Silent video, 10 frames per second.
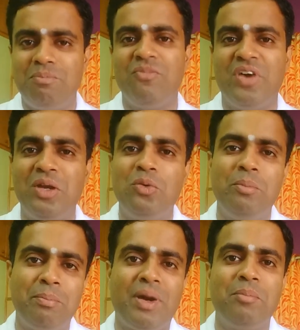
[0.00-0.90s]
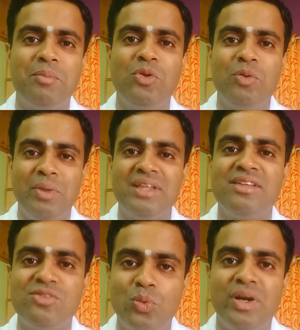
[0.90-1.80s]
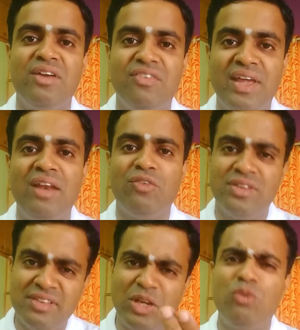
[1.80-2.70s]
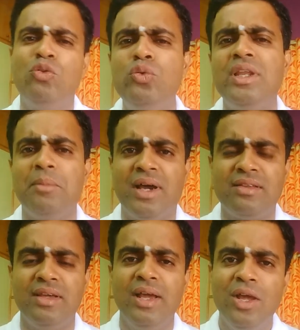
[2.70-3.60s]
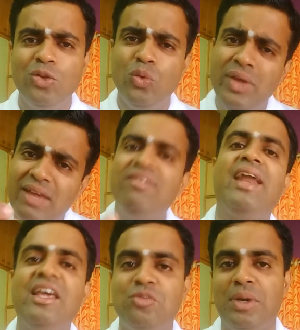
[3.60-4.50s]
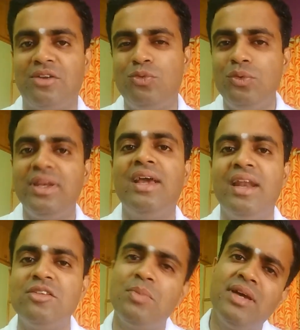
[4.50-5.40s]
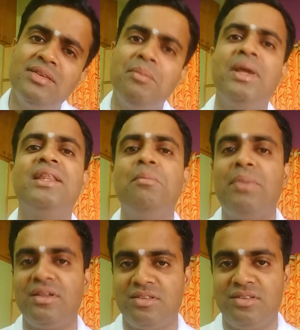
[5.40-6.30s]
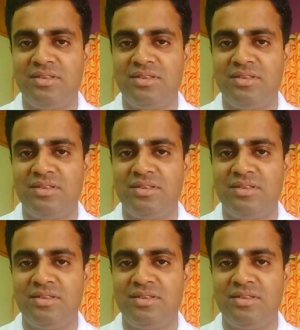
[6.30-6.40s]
why to papam you know make the student fail for the sake of 2 3 marks so we give grace marks 2 3 grace marks and make them pass